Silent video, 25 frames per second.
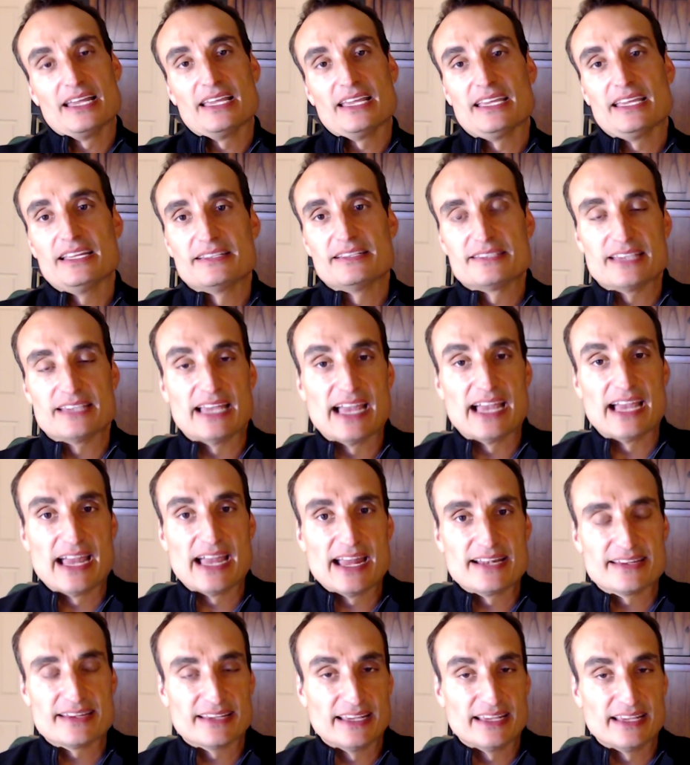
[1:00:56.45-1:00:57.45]
It's
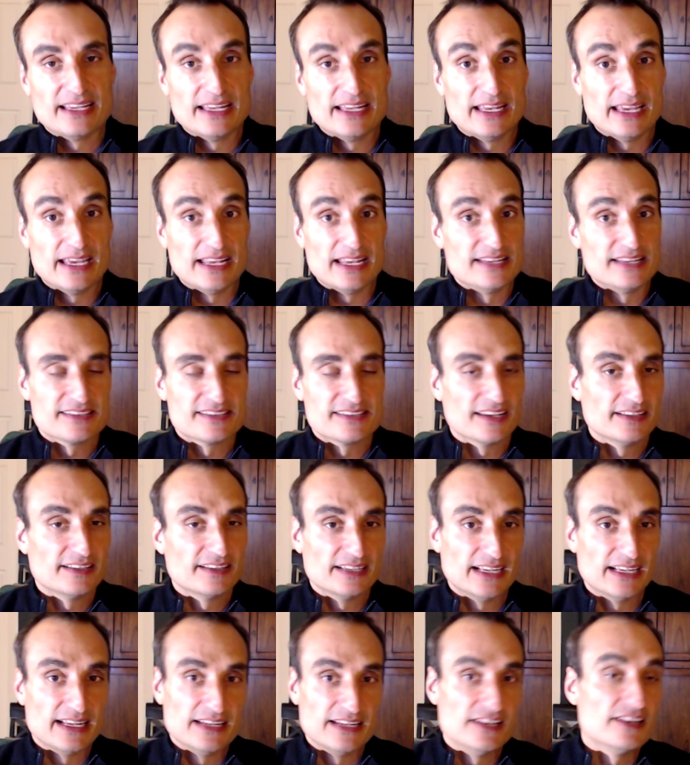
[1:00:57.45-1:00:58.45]

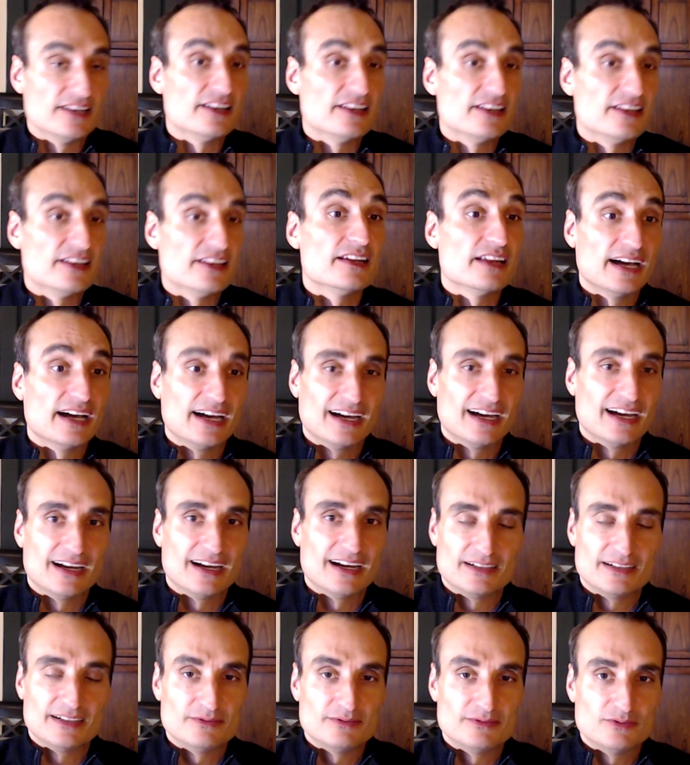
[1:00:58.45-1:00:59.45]
in
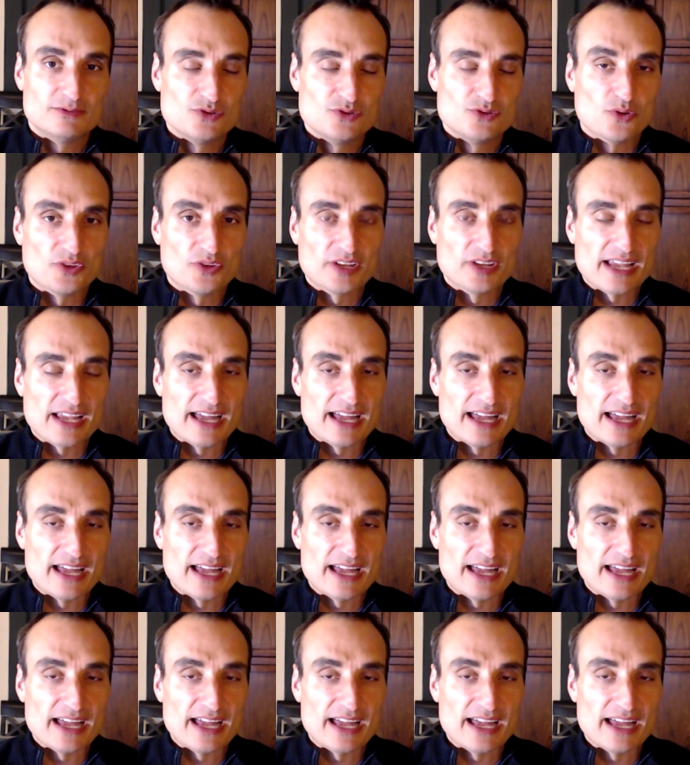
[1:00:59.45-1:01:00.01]
Northern